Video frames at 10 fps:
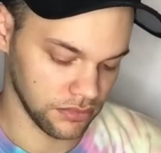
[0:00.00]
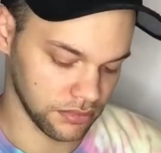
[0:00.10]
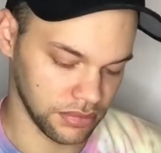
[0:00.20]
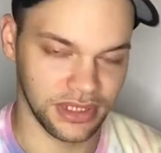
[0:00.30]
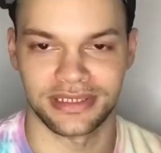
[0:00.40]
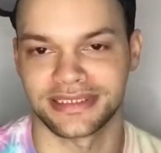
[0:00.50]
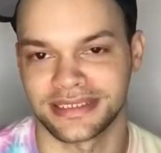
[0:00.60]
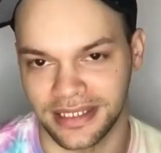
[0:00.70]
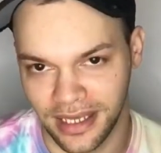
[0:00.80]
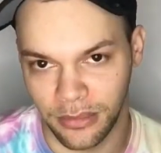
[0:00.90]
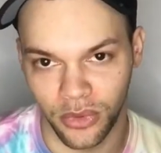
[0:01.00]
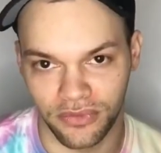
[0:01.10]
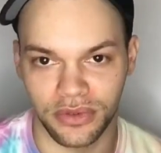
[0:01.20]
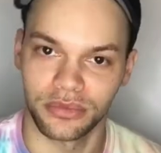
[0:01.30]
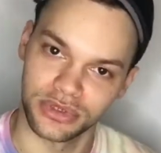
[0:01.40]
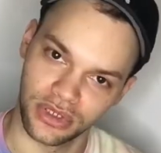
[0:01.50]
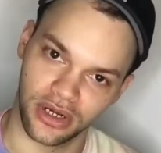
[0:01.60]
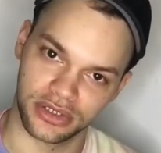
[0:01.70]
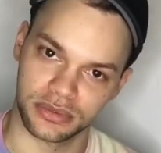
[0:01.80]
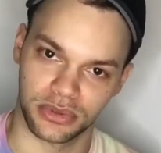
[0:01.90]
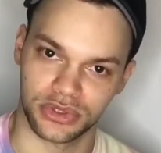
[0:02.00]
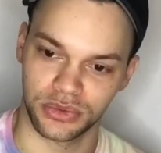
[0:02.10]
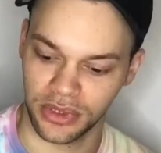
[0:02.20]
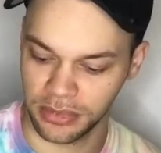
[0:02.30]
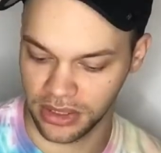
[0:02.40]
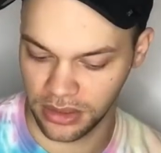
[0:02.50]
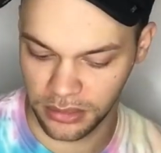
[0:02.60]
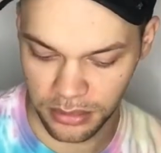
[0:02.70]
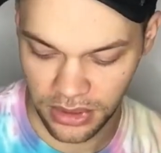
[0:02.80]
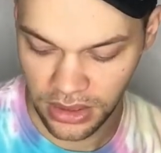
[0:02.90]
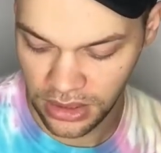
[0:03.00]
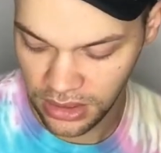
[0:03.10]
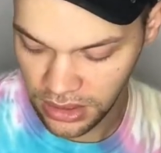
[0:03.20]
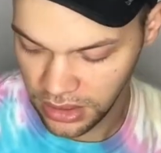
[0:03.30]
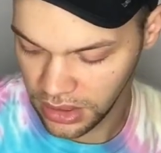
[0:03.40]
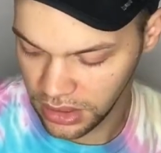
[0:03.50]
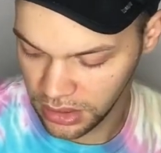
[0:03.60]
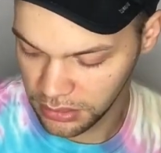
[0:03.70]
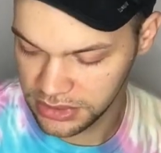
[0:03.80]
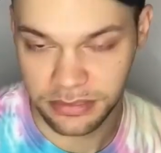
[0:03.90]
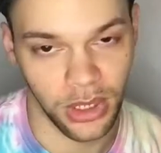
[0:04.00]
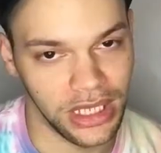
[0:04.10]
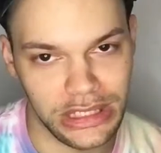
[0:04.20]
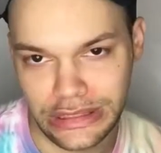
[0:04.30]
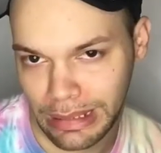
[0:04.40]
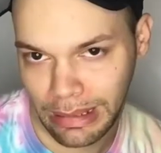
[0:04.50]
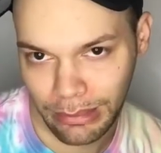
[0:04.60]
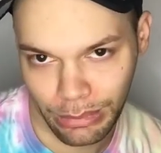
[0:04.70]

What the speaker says: Because at Morphe we are supposed to wear makeup. It's part of the jab.